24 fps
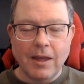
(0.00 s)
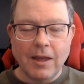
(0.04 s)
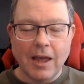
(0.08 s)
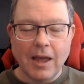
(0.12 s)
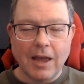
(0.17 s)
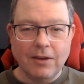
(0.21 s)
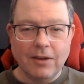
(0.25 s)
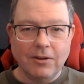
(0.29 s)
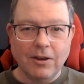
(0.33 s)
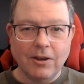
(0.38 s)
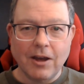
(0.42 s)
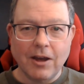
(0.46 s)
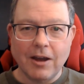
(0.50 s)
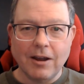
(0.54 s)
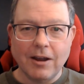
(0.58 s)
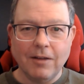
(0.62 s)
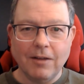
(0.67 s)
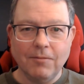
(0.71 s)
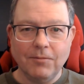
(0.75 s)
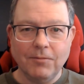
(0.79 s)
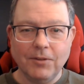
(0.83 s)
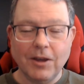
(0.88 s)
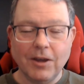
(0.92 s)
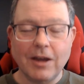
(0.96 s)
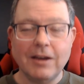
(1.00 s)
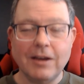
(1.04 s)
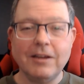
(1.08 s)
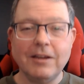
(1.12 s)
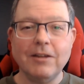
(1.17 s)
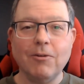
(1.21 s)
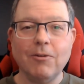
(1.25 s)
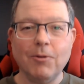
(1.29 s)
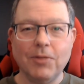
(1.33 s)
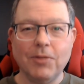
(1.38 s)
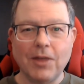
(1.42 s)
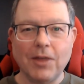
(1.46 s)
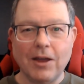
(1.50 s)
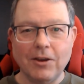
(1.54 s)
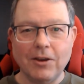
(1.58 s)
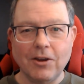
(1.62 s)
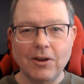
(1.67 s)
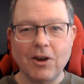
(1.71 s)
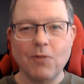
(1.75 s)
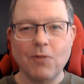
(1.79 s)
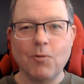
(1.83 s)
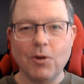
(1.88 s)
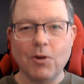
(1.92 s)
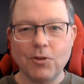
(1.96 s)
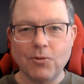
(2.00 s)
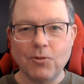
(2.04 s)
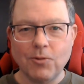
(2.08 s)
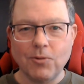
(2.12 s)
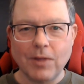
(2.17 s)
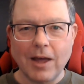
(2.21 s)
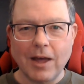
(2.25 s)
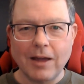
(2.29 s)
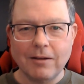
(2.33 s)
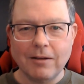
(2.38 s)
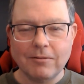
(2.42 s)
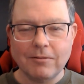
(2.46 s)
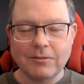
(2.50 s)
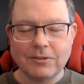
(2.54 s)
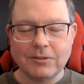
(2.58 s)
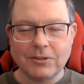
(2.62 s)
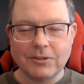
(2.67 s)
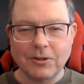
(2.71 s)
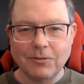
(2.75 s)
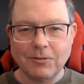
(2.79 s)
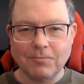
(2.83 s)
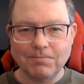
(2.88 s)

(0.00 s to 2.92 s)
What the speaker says: And you gotta deal with that. You gotta work through that. So,